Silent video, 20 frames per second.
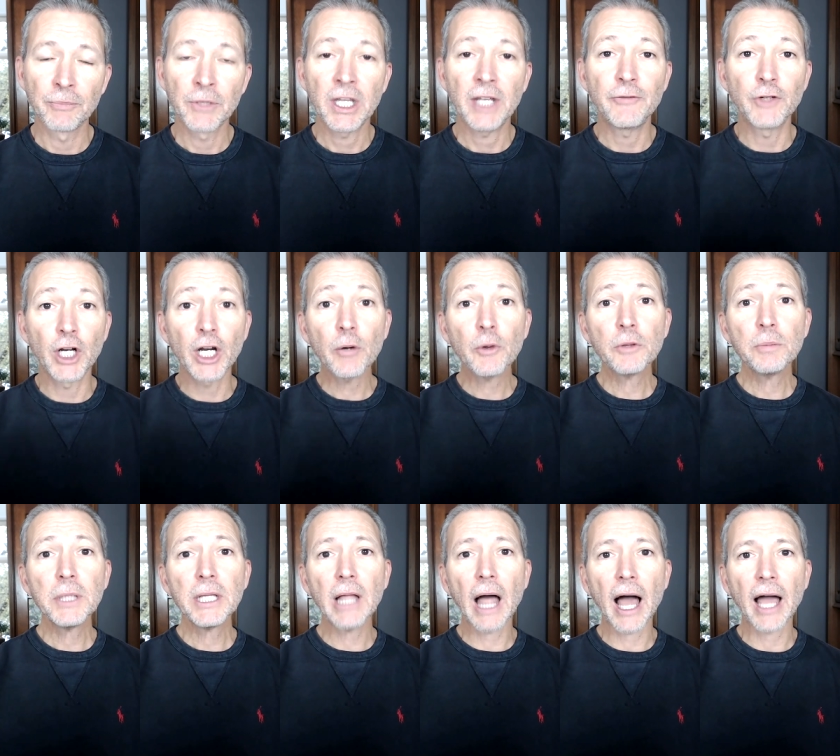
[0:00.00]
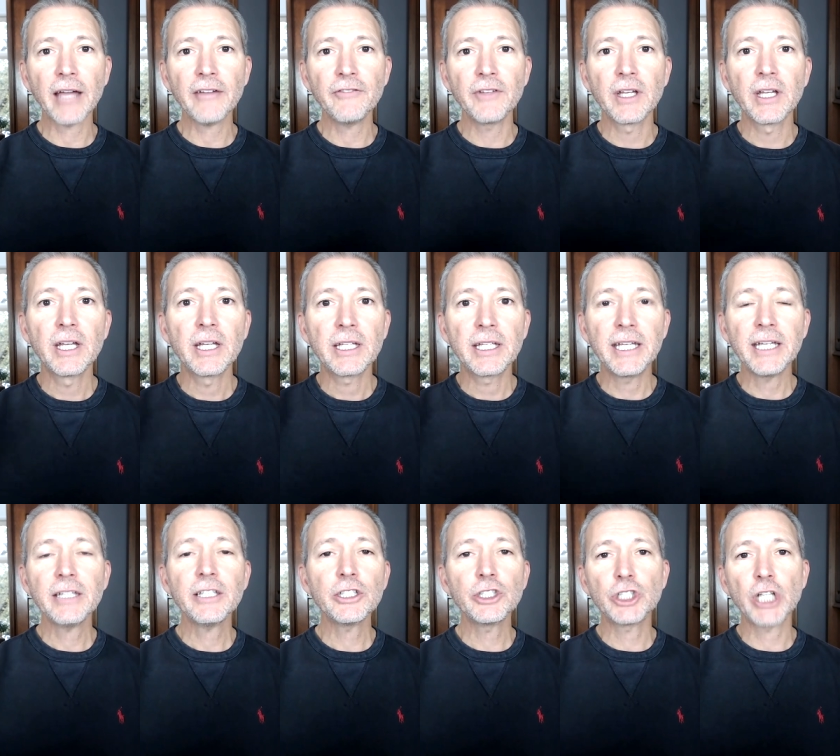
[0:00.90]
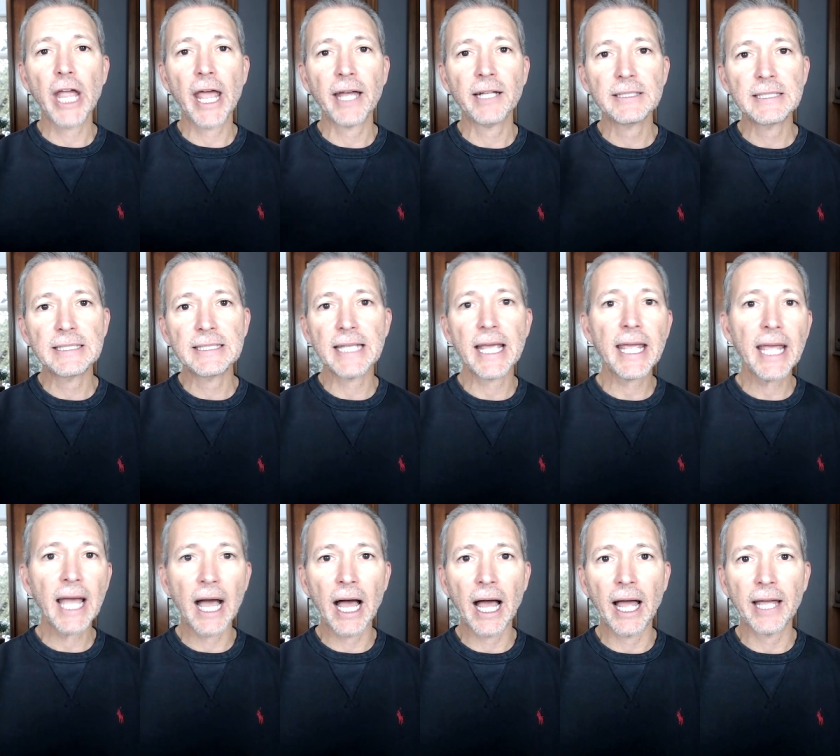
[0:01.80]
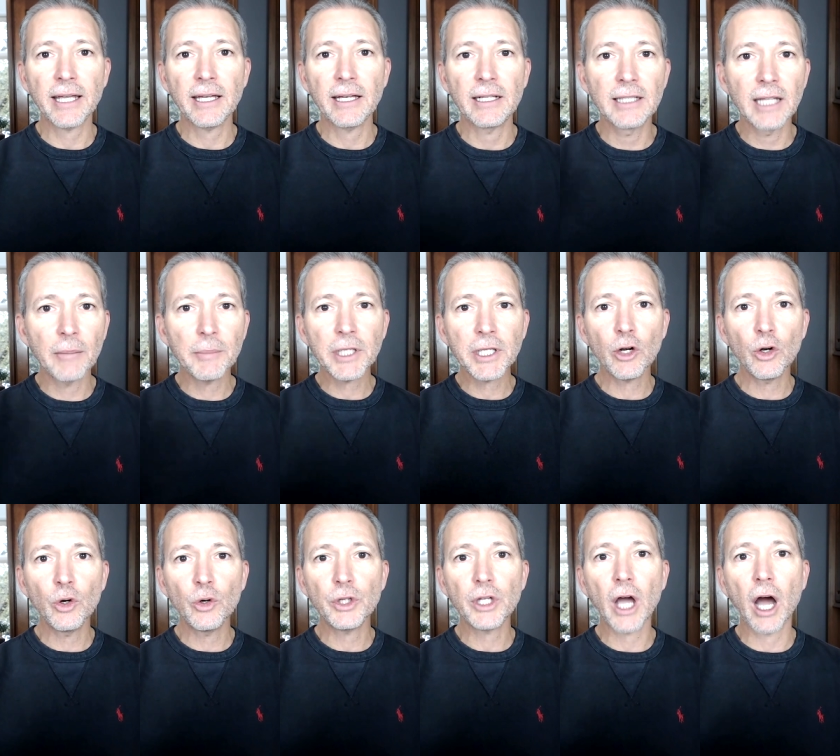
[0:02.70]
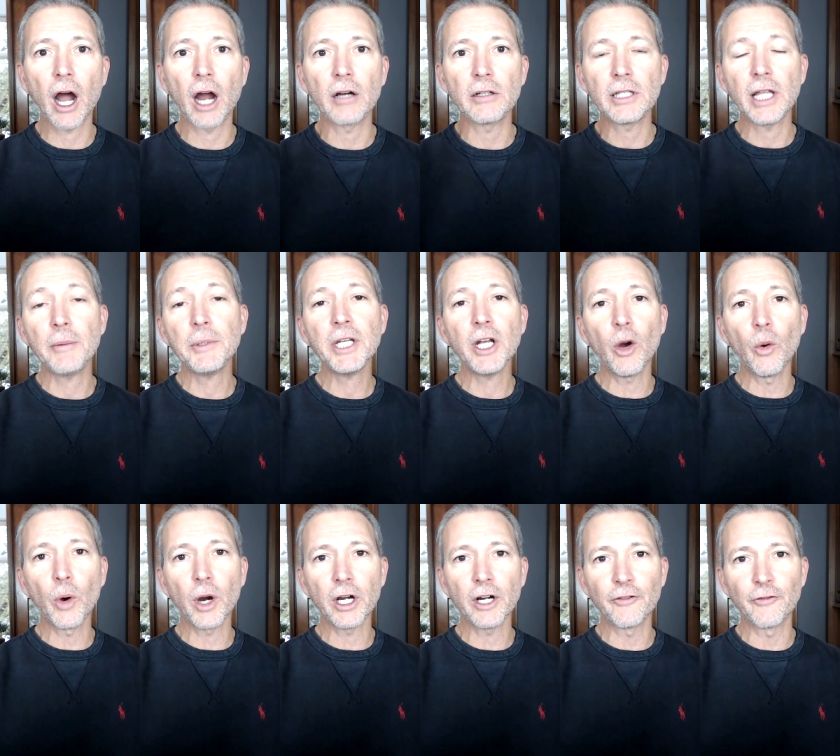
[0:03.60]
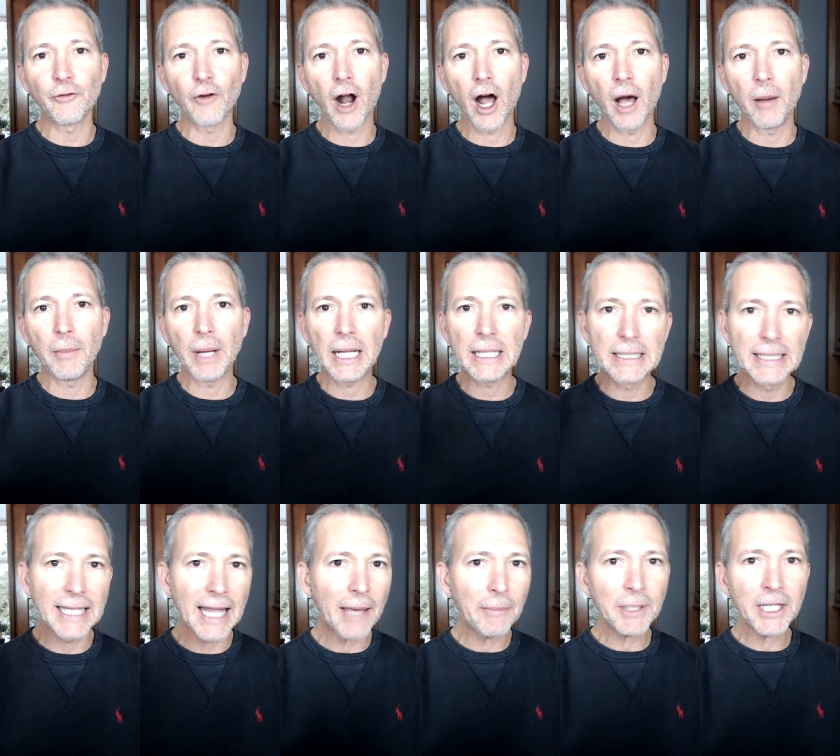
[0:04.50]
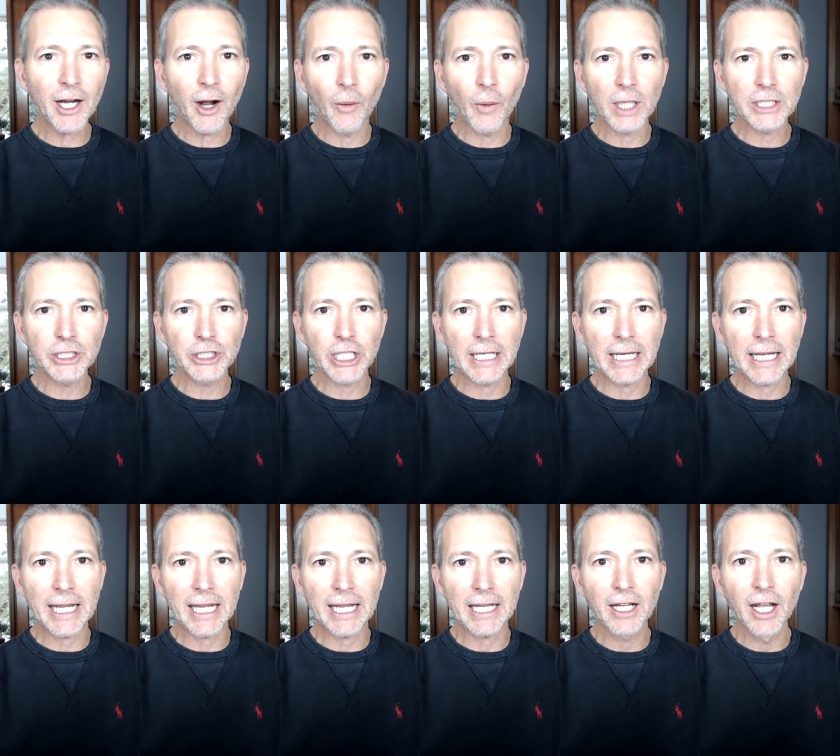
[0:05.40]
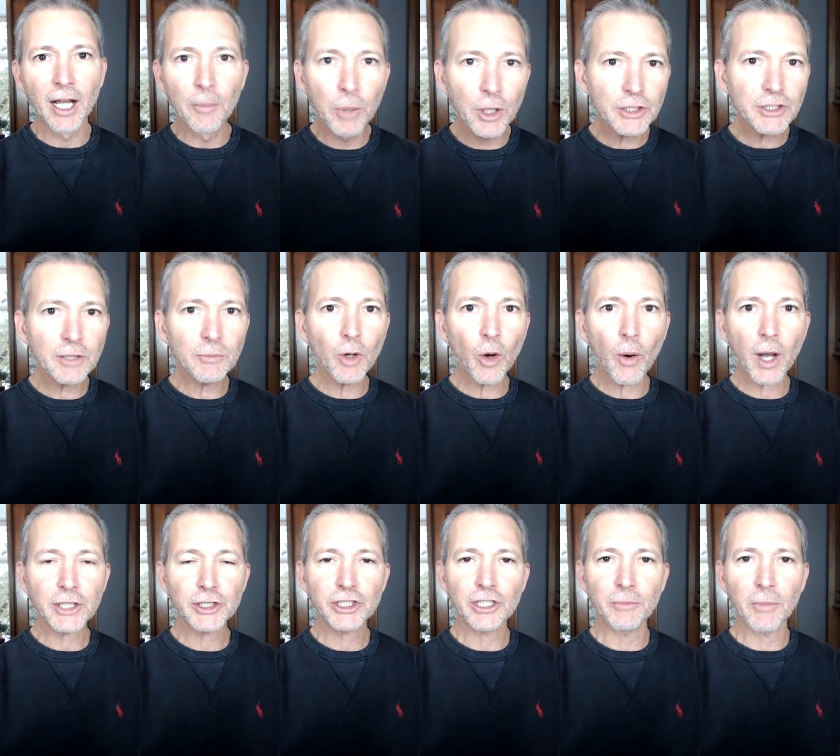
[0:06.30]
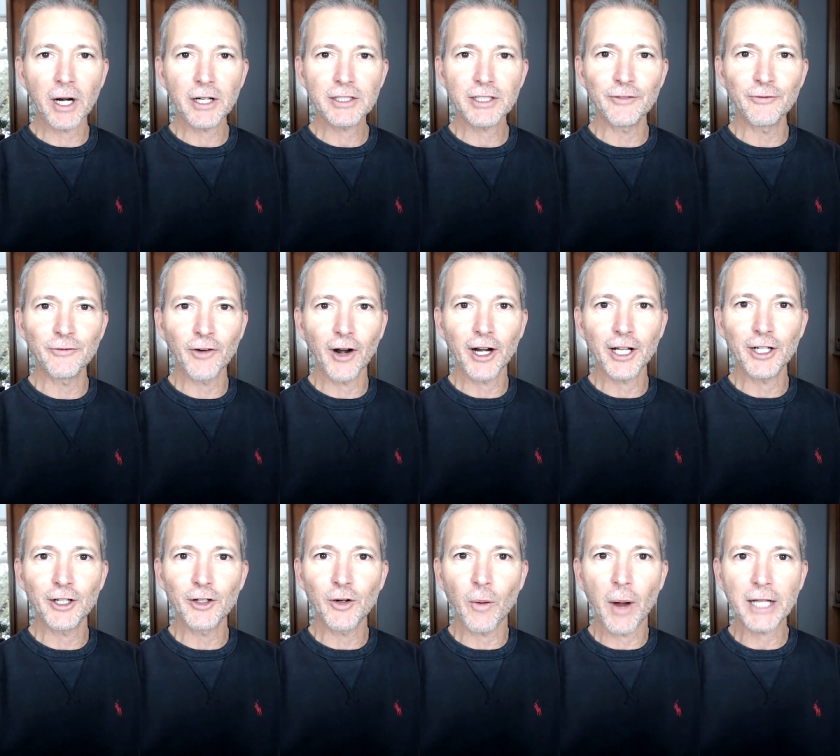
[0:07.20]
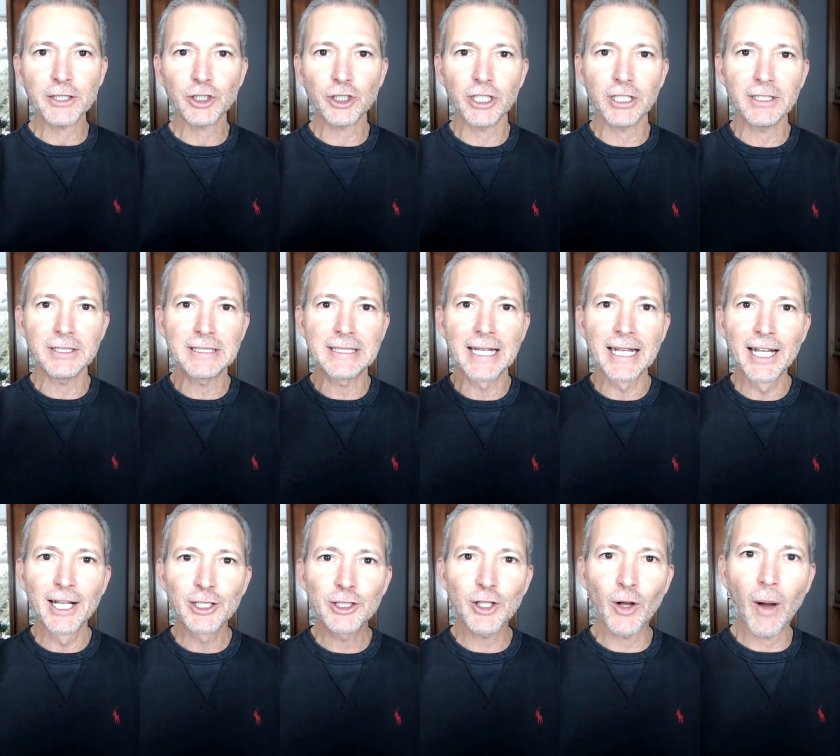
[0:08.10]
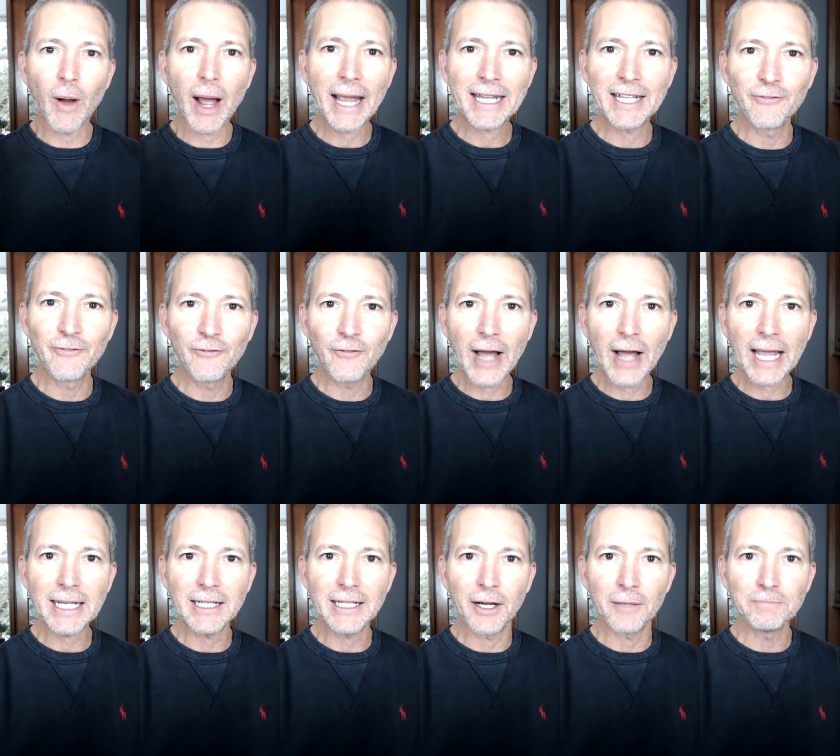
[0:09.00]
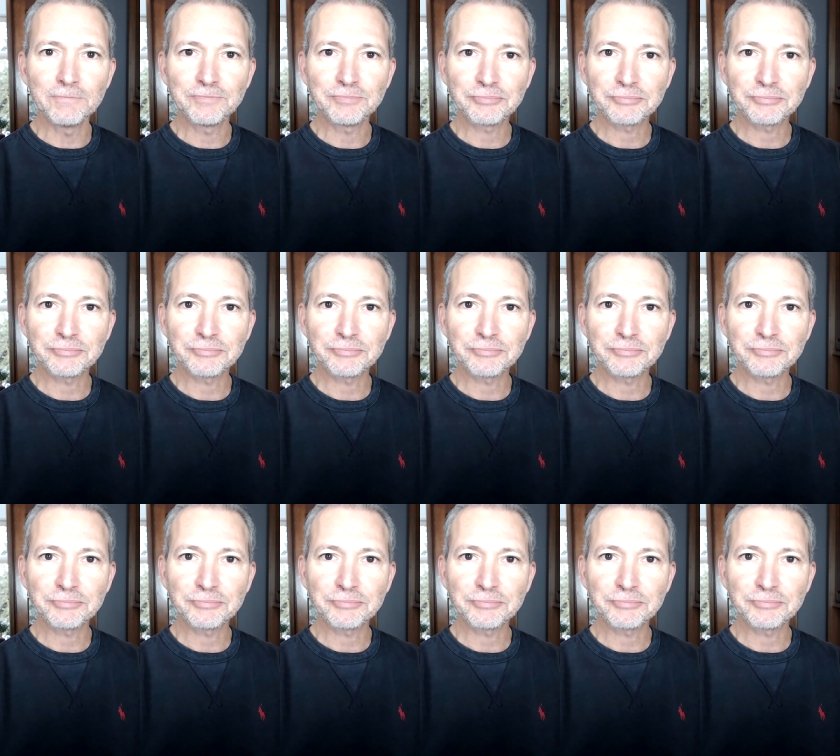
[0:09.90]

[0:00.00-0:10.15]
If you're here with me live, get in the chat, say hi, let me know who you are, let me know where you're from, let me know what you need, put some question marks in front of your questions so I can find them.